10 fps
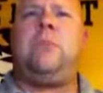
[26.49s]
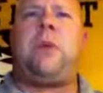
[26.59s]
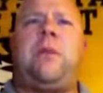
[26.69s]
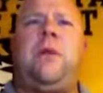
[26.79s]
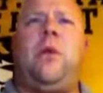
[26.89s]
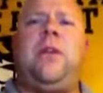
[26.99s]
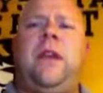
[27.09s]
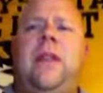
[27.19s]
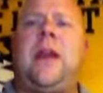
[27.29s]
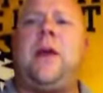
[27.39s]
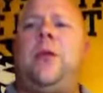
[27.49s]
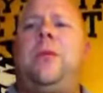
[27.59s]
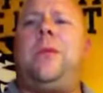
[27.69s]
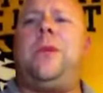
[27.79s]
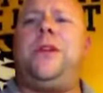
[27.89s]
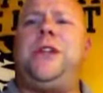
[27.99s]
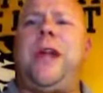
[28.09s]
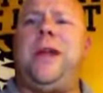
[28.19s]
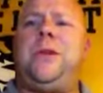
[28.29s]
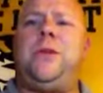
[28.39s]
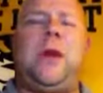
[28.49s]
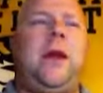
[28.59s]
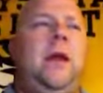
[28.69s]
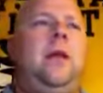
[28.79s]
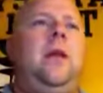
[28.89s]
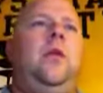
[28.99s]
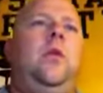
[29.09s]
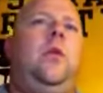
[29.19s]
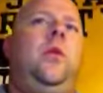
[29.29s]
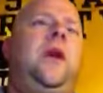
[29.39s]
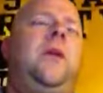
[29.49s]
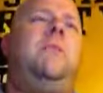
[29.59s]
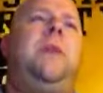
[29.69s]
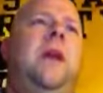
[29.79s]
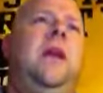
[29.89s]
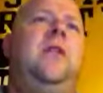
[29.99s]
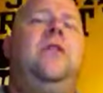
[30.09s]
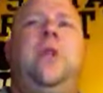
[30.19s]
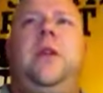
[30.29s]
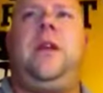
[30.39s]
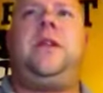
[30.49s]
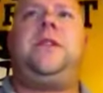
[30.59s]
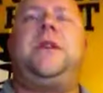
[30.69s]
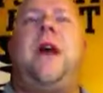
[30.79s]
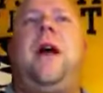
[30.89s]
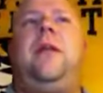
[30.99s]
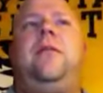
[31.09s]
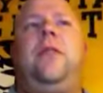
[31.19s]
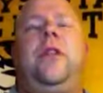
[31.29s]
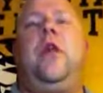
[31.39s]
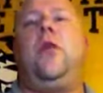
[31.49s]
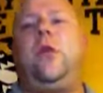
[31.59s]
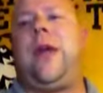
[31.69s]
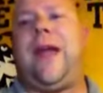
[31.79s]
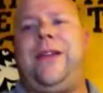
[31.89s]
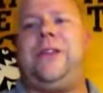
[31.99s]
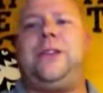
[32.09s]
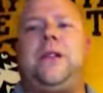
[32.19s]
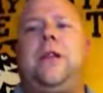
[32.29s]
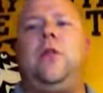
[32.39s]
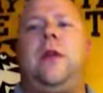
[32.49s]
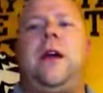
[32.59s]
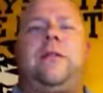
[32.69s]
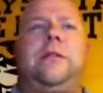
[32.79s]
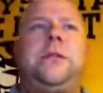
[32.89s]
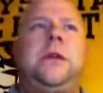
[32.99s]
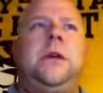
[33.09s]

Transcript: Probably the one thing that I would probably change when I begin doing this at the lower ages, the lower levels,